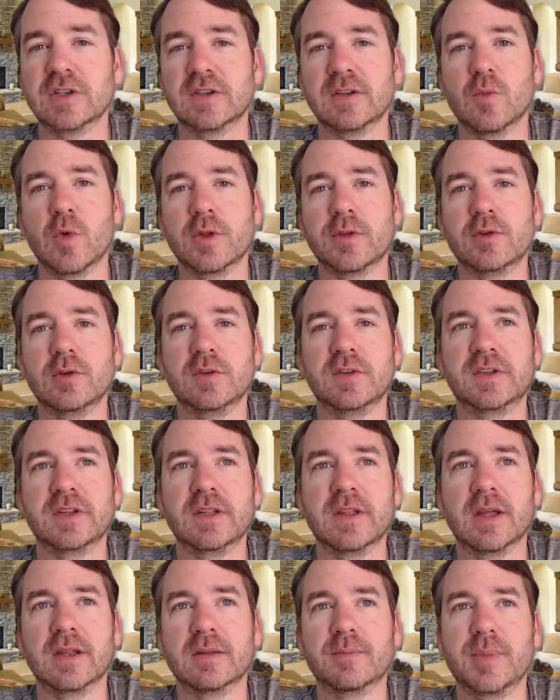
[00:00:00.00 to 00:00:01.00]
And whether you see
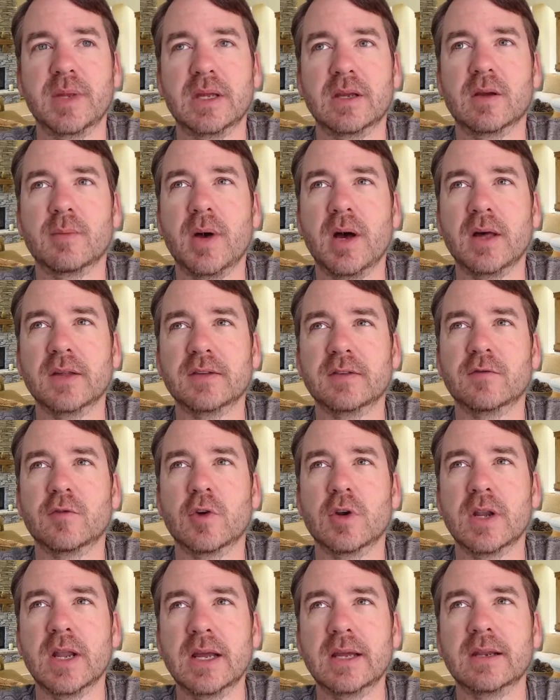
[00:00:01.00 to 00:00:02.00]
that as being a positive or
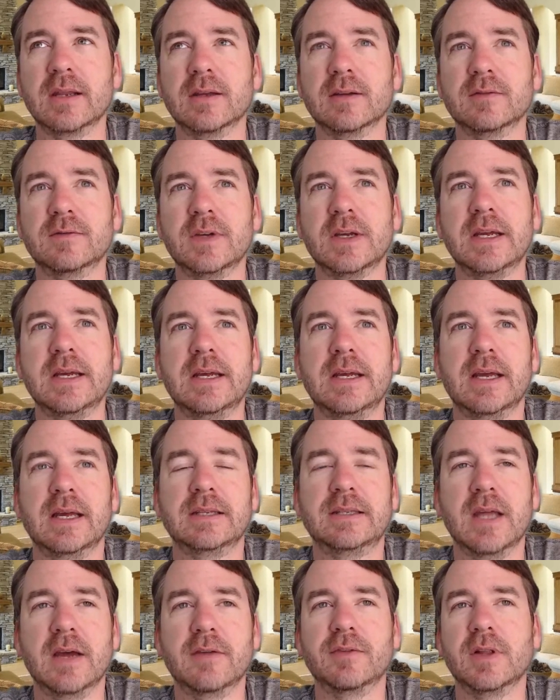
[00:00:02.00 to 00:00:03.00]
a negative, it
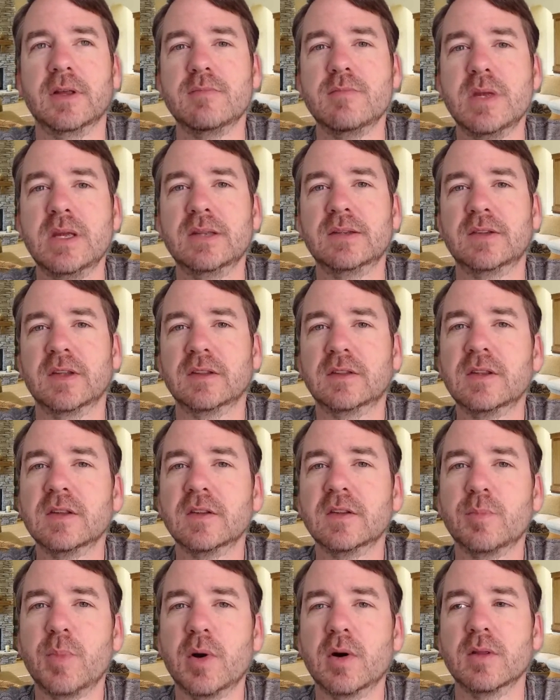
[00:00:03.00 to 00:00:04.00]
definitely means that this
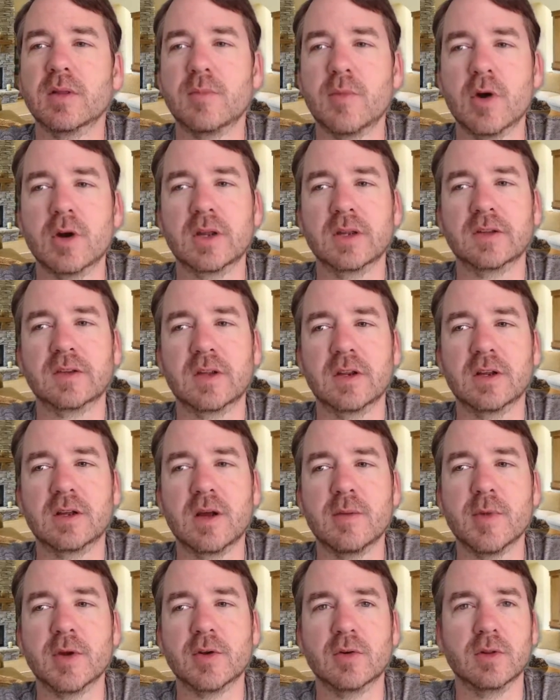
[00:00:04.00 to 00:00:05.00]
part of the market is going to
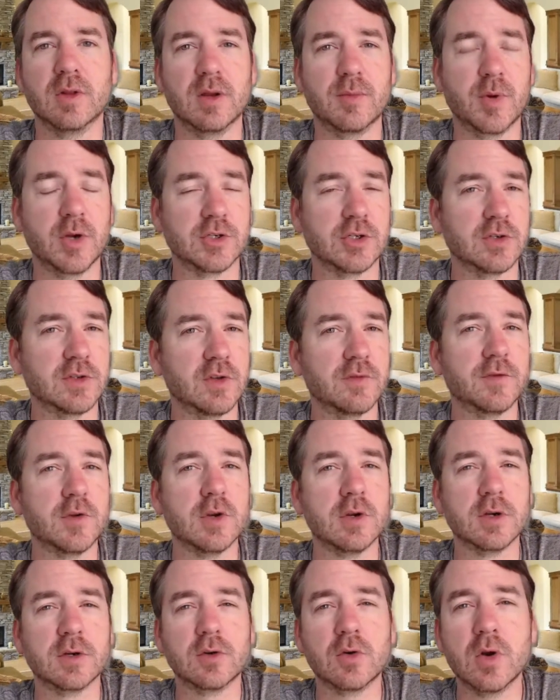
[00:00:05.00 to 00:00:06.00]
come under a lot of pressure. So if
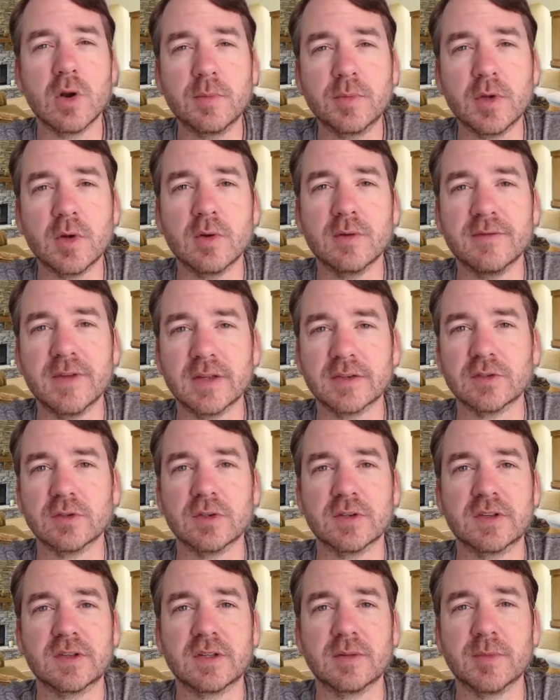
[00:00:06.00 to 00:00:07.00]
you're a crypto investor,
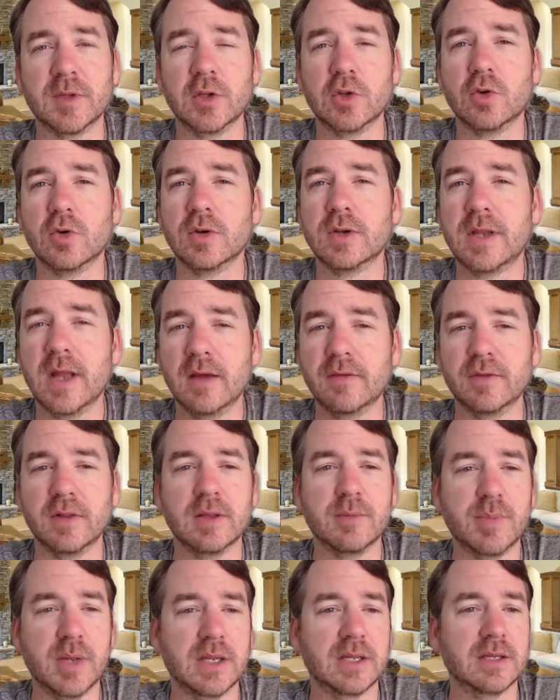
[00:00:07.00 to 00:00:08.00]
it's something you're definitely
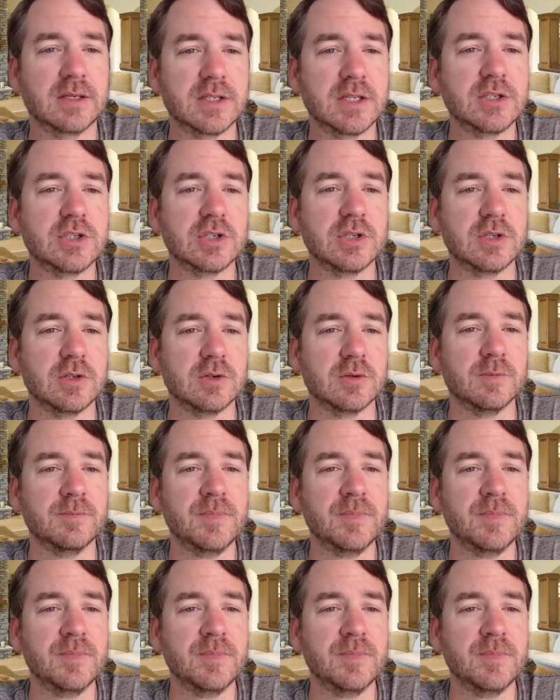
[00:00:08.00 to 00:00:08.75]
paying attention to.